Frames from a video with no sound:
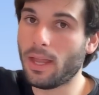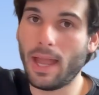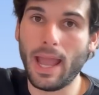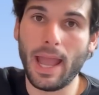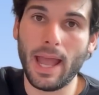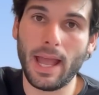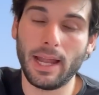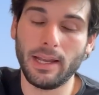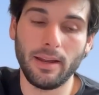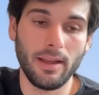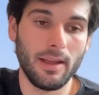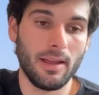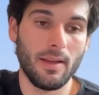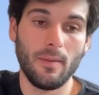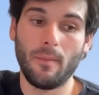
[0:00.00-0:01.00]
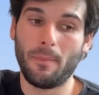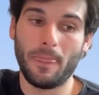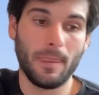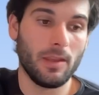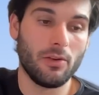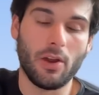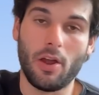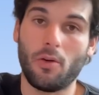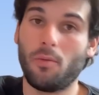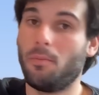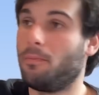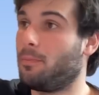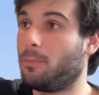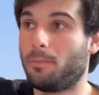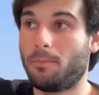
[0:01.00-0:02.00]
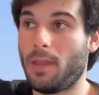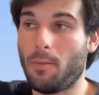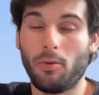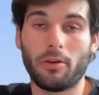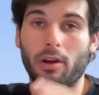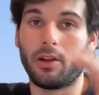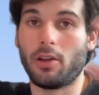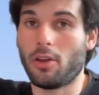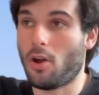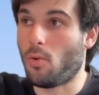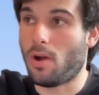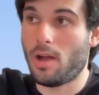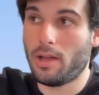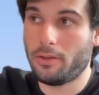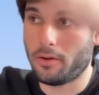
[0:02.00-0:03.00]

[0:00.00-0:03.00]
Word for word: And, you know, people are gonna go on,